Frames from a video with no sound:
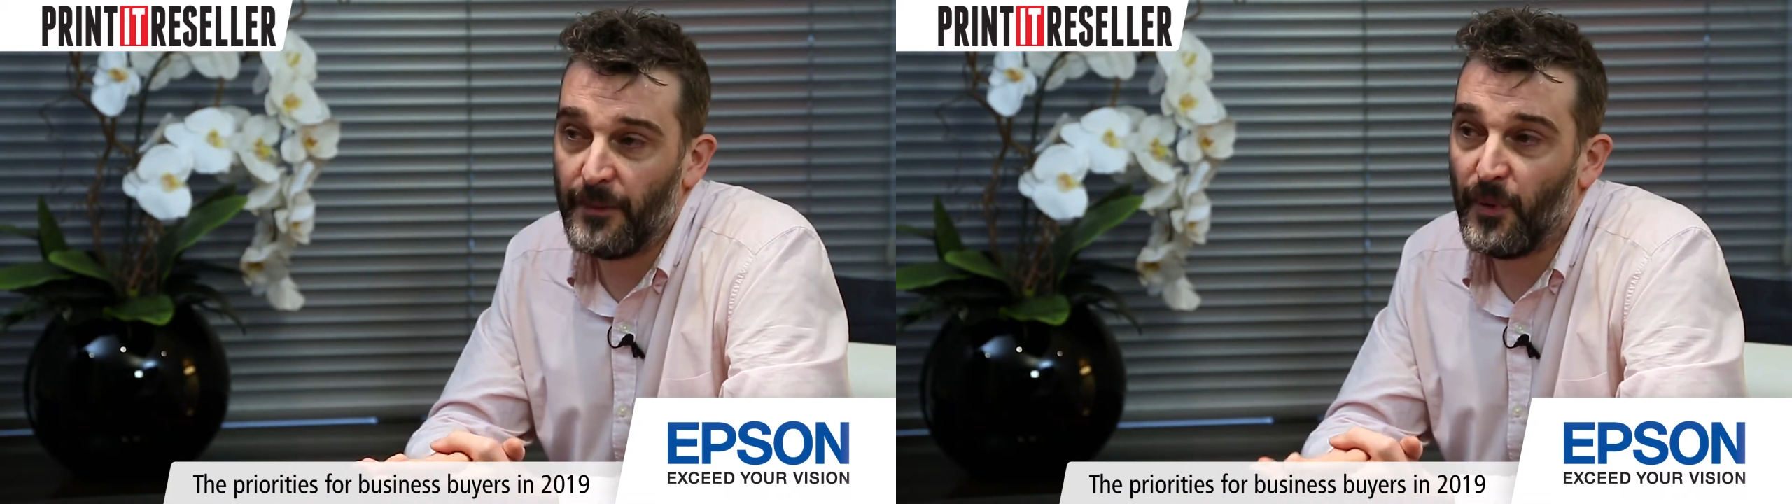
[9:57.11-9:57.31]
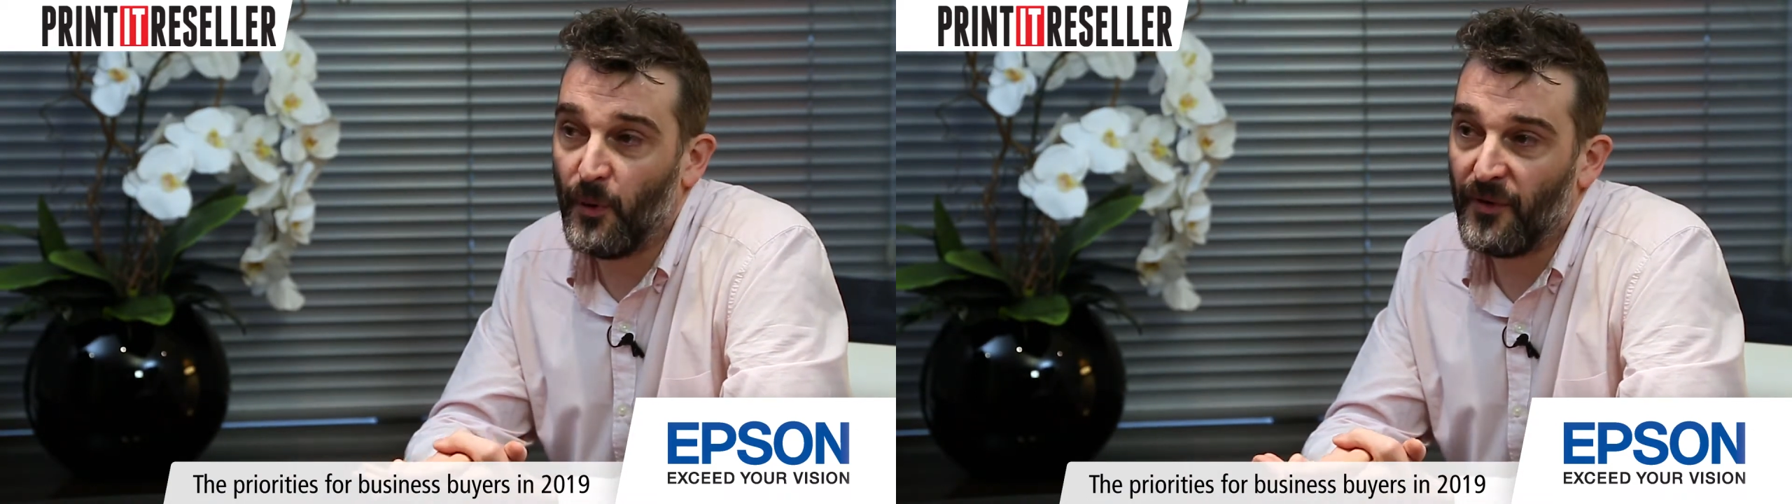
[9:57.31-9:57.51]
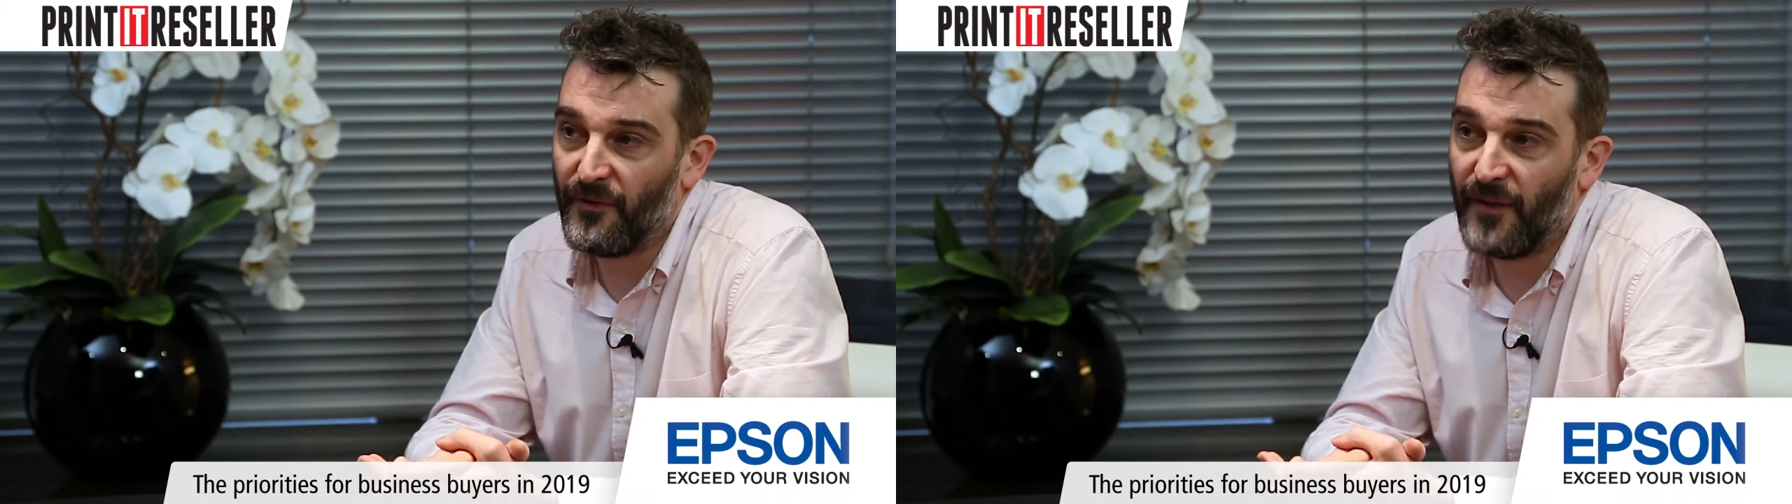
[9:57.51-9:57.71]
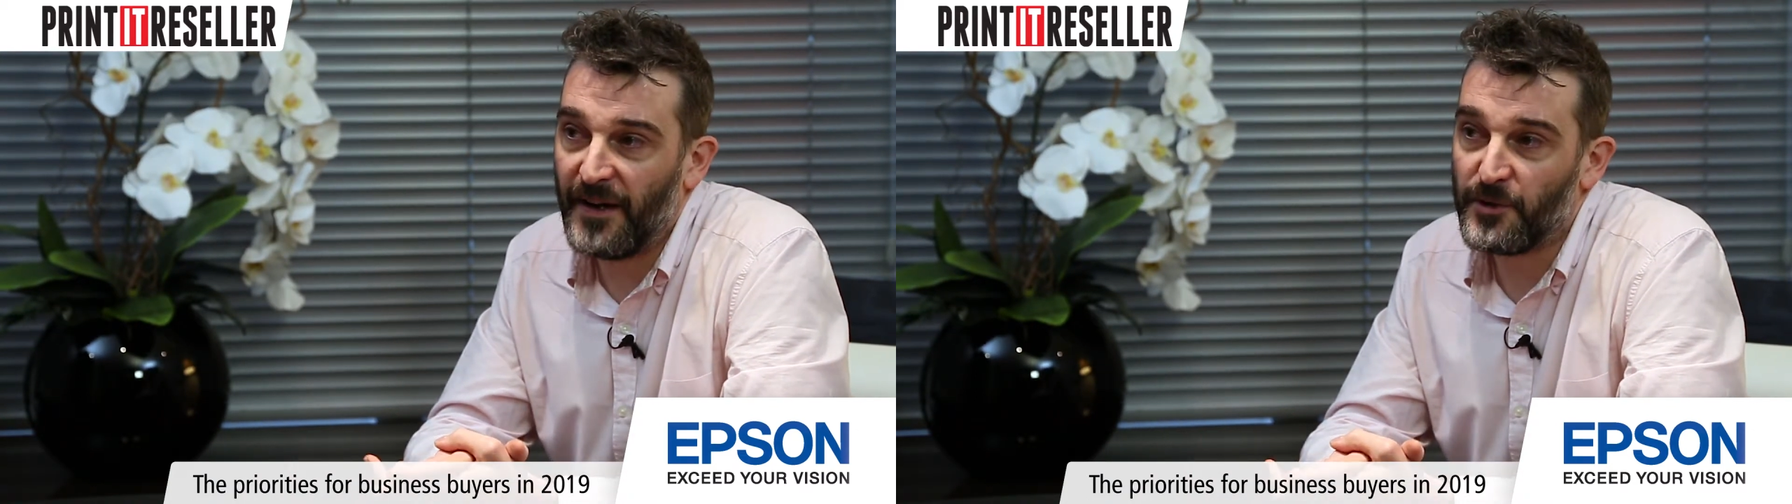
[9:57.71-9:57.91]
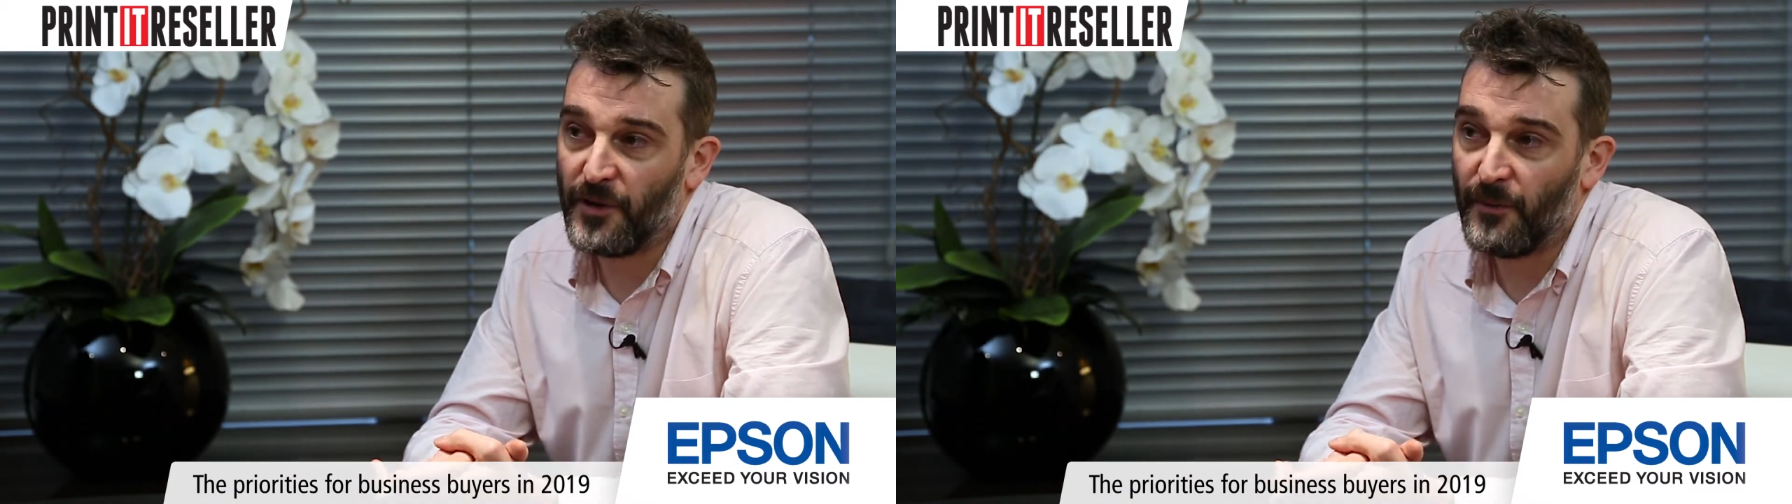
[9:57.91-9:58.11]
important
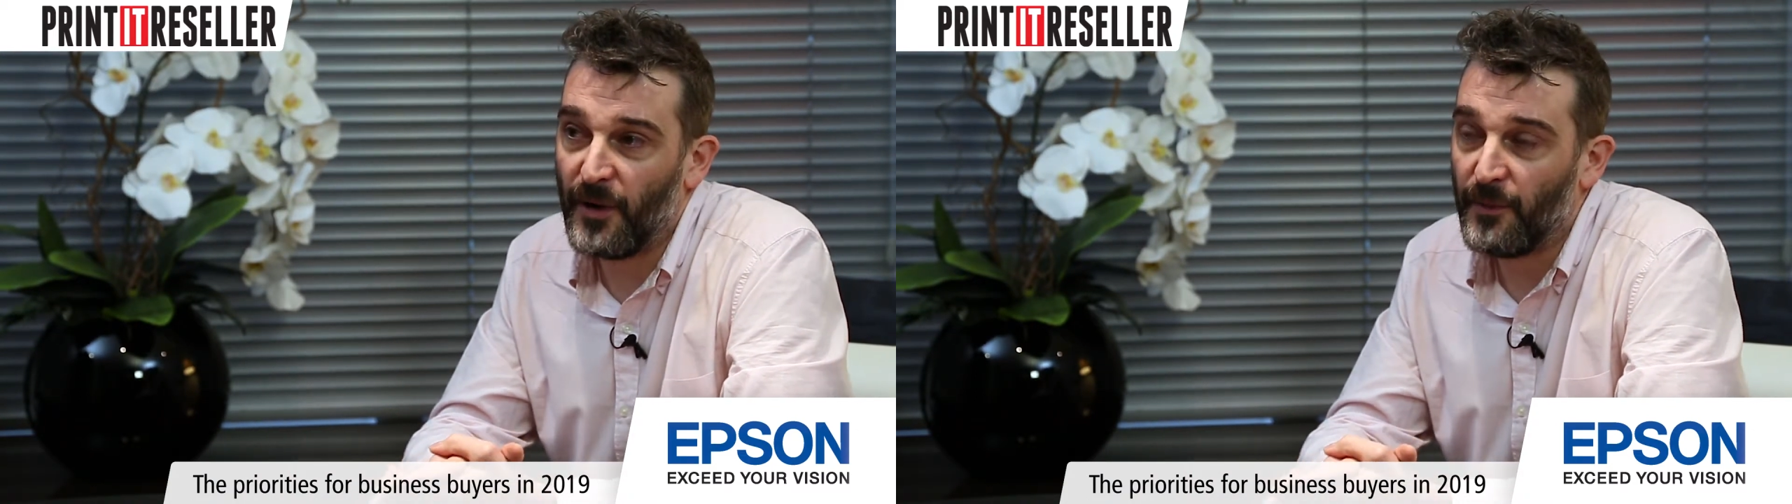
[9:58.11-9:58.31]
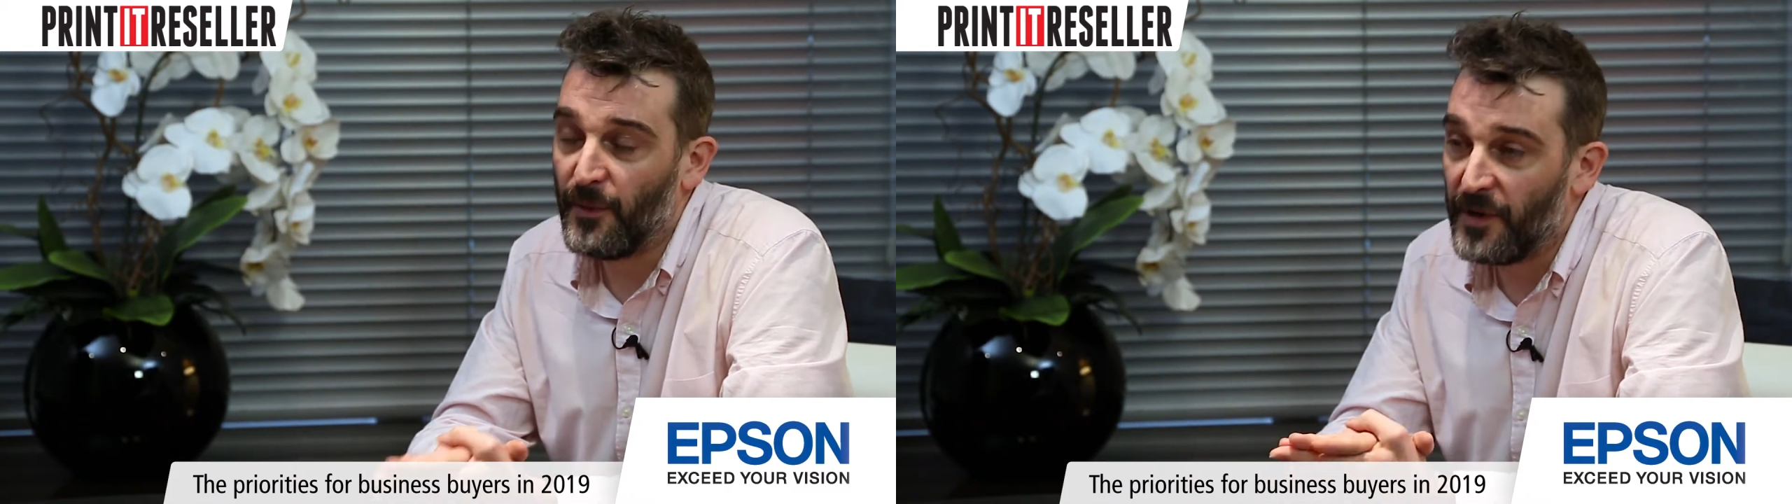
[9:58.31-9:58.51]
factor at the moment.